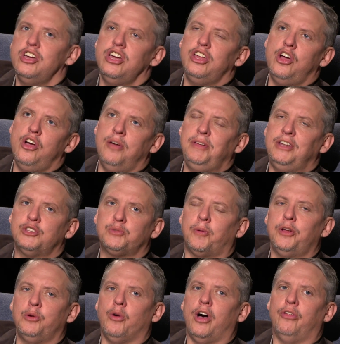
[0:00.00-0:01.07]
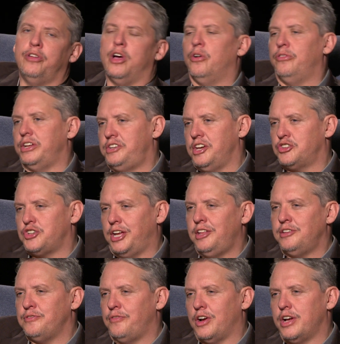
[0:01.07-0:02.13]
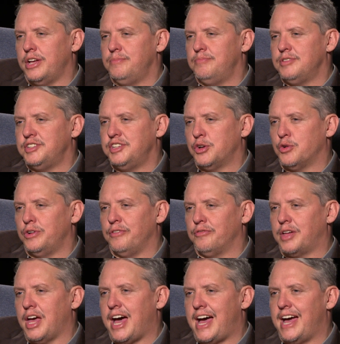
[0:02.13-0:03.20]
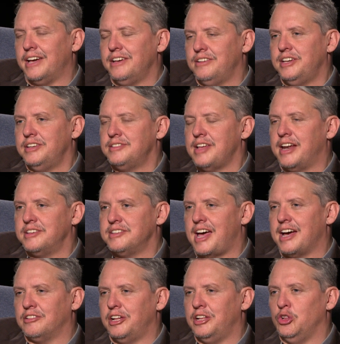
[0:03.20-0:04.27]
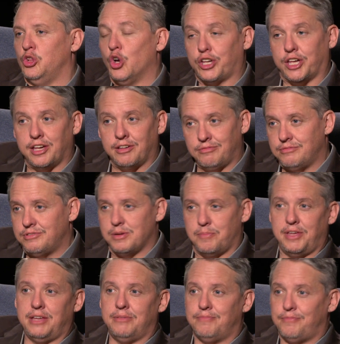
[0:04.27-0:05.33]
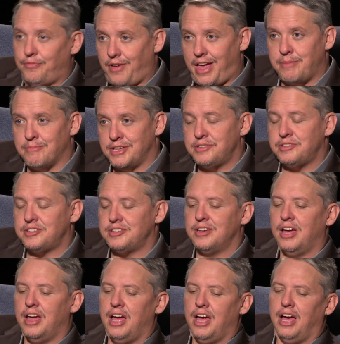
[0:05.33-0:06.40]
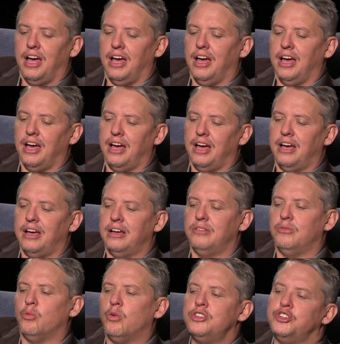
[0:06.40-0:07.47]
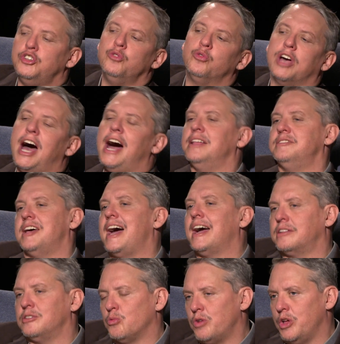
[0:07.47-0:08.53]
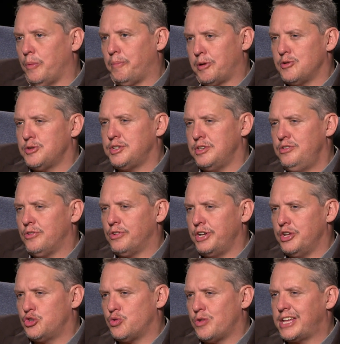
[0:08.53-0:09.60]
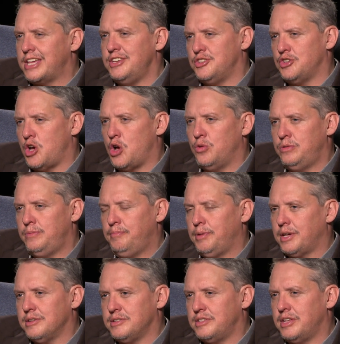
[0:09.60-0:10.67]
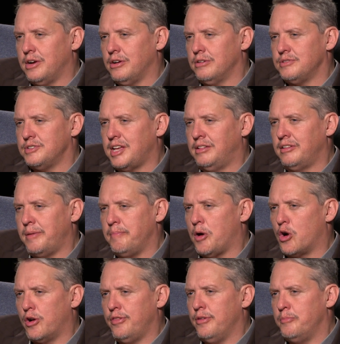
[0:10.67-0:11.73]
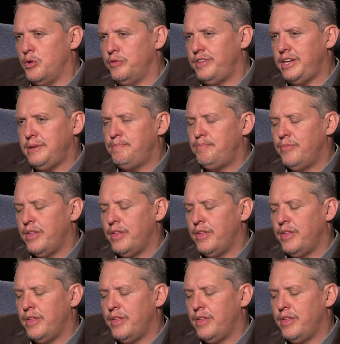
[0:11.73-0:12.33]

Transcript: You know, I mean, it's pretty well known that Dick Cheney's a very secretive guy. He's not exactly looking to be famous. Once you contact the real person, you're in a tricky zone because they're suddenly part of the movie.